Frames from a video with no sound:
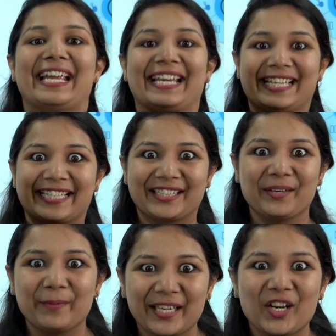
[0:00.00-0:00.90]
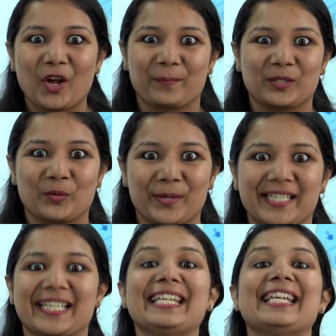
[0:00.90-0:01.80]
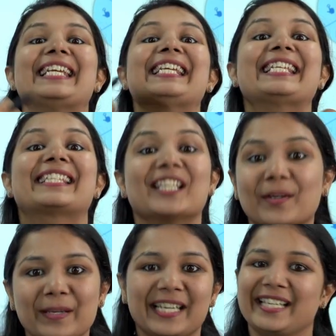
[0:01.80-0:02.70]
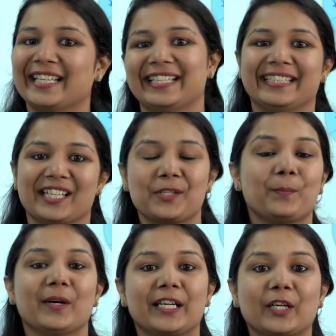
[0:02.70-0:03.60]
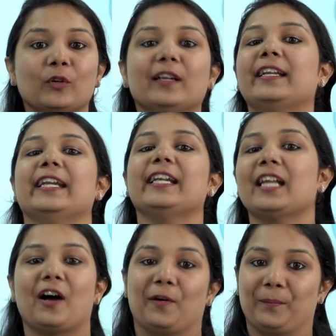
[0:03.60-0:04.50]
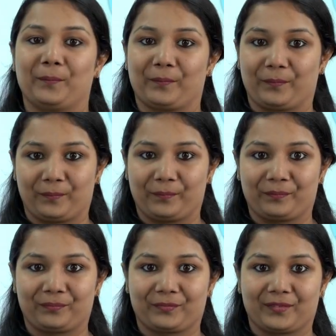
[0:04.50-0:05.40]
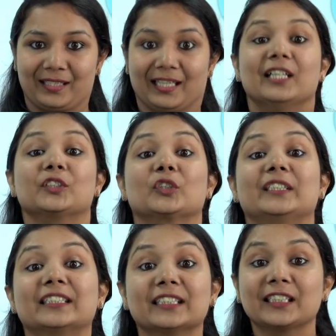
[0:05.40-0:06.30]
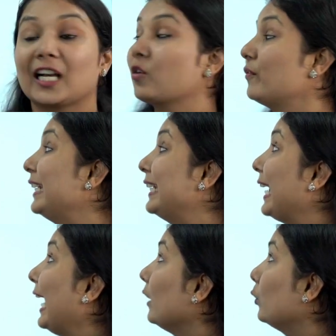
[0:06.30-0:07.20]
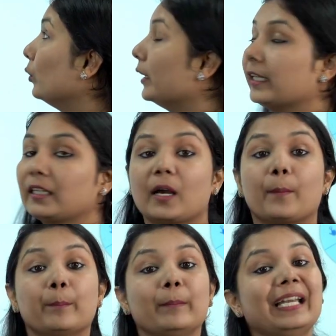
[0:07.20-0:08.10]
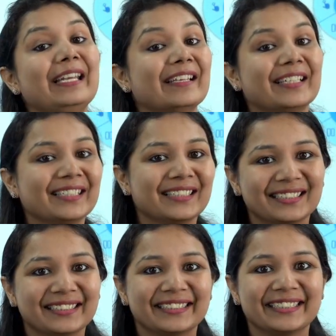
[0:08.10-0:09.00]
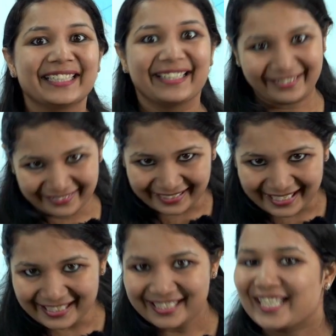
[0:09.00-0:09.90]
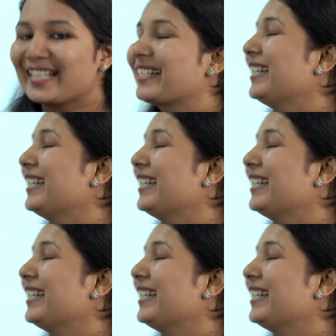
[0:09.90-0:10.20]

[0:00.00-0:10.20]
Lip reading: is the middle observation, is the median in this particular data. So this is how we calculate median, right? So